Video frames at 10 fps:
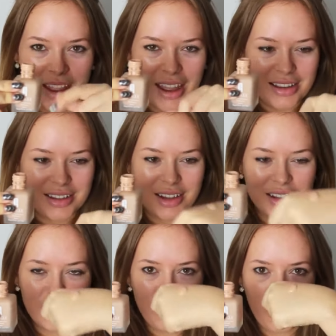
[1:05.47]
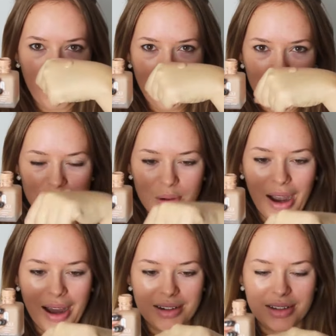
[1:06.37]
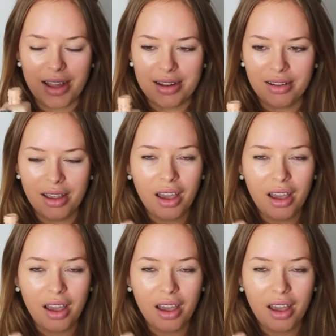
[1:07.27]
It's because you pour it out onto your hand and then